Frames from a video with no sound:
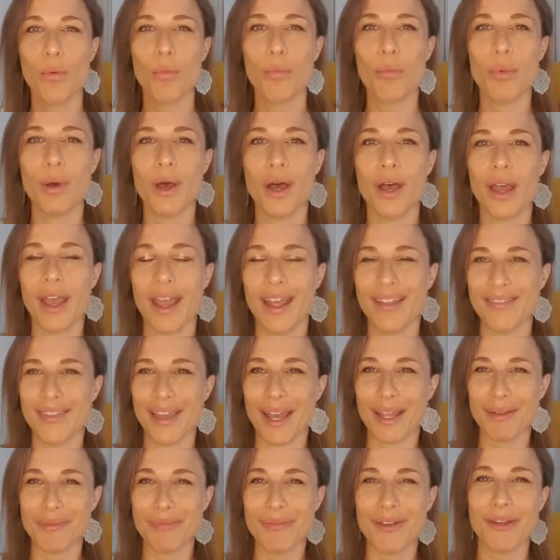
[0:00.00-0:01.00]
but
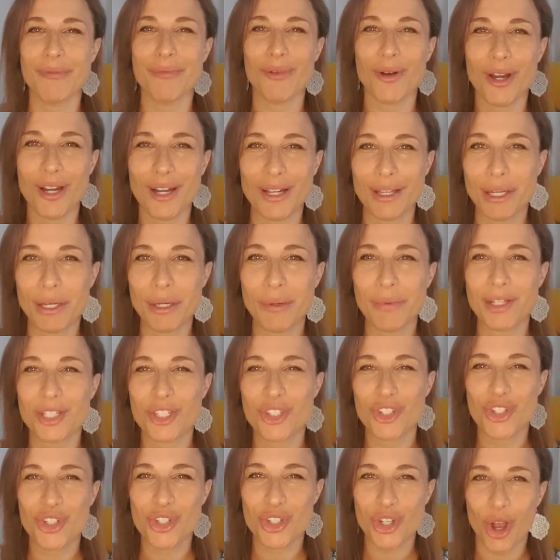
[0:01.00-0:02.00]
that people are a little bit
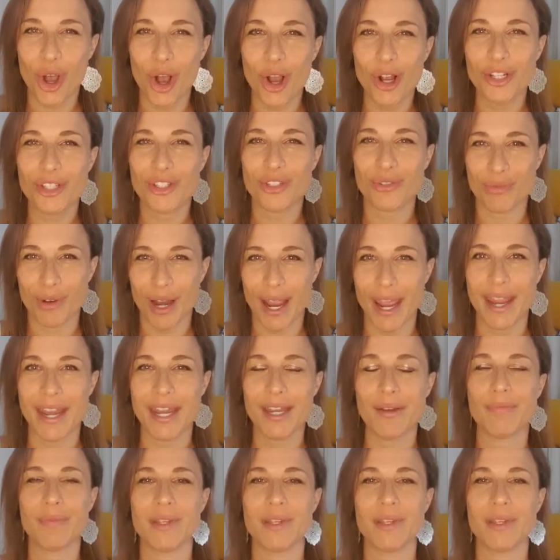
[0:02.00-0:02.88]
shocked, right?